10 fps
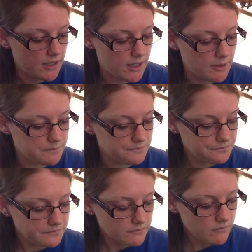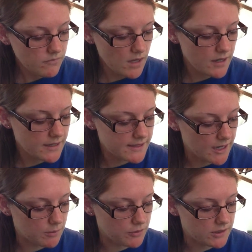Not a
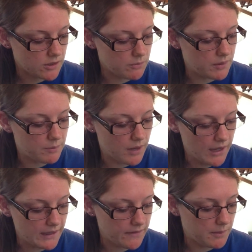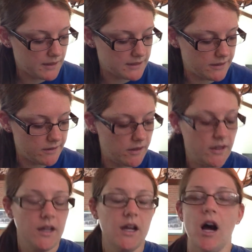terrible deal, but probably not the best deal.
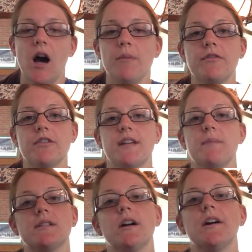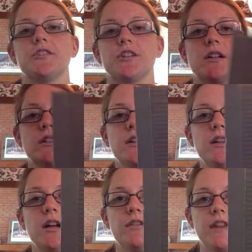The first game is Contra
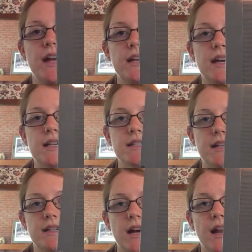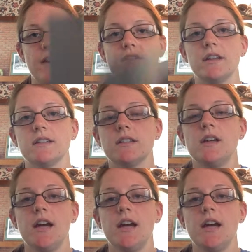for the NES. I did not have this.